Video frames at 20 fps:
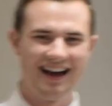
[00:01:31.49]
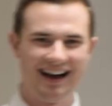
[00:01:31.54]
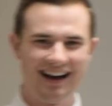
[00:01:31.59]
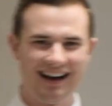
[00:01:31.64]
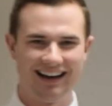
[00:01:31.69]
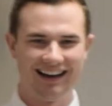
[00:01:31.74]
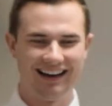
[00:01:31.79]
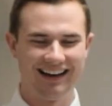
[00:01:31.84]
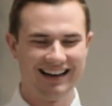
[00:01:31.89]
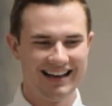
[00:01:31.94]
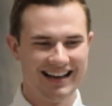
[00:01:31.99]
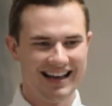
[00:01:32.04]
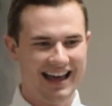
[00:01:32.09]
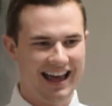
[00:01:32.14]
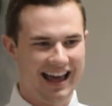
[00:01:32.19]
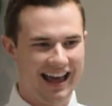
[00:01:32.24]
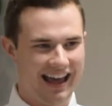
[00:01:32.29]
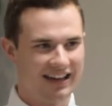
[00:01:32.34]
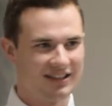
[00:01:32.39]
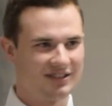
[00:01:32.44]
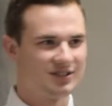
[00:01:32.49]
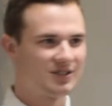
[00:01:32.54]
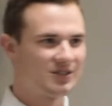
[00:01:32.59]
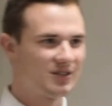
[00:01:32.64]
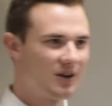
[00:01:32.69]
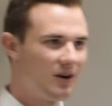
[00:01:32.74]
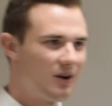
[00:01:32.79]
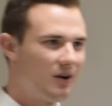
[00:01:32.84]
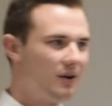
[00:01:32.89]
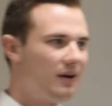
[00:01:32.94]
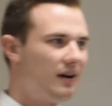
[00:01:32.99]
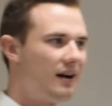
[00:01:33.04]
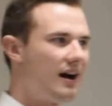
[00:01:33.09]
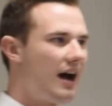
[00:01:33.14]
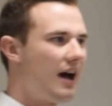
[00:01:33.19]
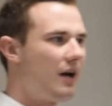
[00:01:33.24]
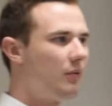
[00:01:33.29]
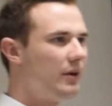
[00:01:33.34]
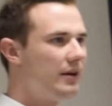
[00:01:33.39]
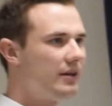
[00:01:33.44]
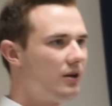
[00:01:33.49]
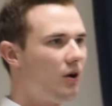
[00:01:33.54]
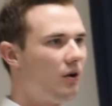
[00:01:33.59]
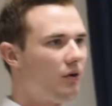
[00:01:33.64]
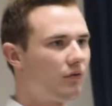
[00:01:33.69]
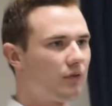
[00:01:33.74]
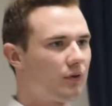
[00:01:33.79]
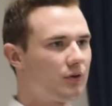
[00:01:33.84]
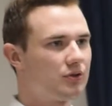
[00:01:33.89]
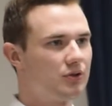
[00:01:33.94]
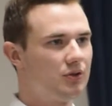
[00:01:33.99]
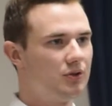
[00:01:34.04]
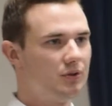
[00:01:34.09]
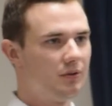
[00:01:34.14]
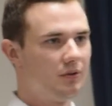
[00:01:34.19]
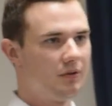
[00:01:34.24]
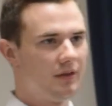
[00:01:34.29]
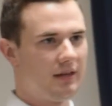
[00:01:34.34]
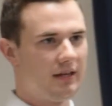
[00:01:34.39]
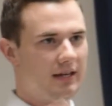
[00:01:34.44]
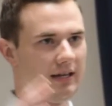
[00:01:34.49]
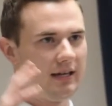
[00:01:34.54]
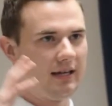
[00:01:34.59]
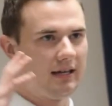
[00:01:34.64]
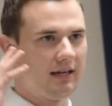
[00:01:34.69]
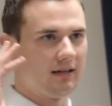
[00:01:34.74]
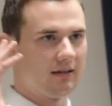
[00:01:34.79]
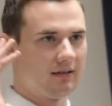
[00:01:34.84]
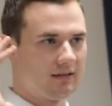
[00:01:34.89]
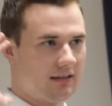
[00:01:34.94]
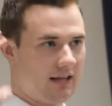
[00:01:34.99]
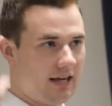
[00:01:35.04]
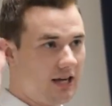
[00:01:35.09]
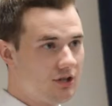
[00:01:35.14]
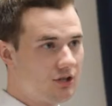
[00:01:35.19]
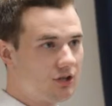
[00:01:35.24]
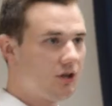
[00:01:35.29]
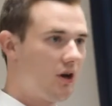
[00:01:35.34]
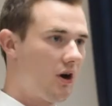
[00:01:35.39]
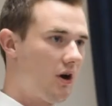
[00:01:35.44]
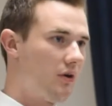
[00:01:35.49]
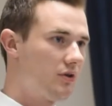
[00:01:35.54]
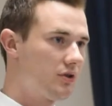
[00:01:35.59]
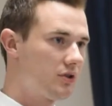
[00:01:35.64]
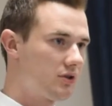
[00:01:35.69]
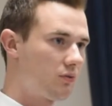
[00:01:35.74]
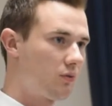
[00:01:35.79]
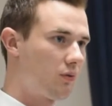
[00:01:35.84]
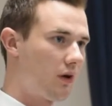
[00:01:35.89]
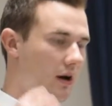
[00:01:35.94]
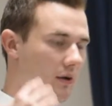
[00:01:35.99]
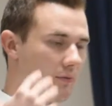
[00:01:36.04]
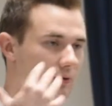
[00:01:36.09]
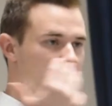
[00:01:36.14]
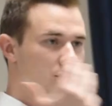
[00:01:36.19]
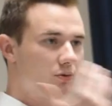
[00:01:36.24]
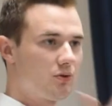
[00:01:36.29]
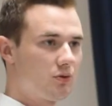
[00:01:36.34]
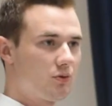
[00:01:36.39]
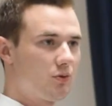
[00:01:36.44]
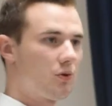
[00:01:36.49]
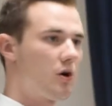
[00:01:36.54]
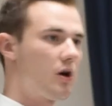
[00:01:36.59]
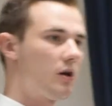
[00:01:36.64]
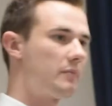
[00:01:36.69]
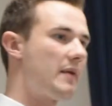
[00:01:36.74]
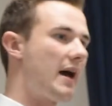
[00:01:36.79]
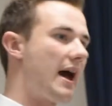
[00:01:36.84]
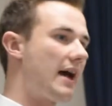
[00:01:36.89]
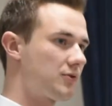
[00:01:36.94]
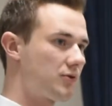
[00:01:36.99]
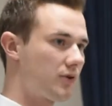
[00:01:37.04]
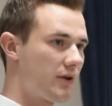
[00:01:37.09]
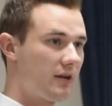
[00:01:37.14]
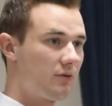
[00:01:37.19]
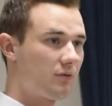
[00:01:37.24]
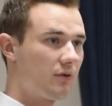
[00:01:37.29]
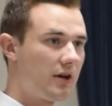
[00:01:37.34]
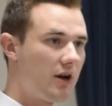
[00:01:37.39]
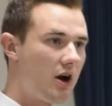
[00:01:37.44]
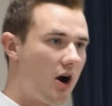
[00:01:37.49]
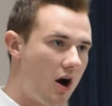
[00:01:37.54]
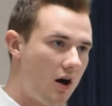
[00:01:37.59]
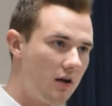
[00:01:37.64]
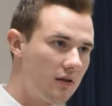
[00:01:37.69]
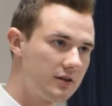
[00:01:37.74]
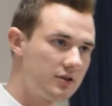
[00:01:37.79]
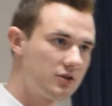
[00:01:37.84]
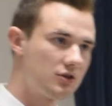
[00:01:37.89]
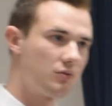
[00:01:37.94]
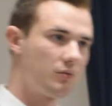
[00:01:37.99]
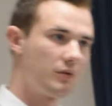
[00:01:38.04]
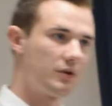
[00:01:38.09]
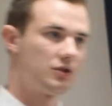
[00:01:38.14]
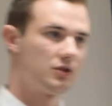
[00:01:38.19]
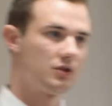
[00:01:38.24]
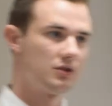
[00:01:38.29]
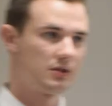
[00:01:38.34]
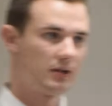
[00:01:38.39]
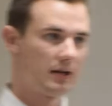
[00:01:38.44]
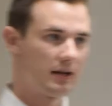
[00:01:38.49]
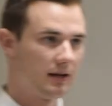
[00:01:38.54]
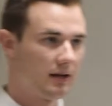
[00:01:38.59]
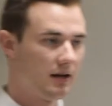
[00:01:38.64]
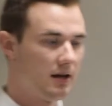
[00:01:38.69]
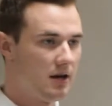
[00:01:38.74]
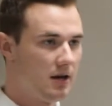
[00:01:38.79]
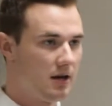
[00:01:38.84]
And so I went over to the East Coast, where I went to a school called Patrick Henry College, which is a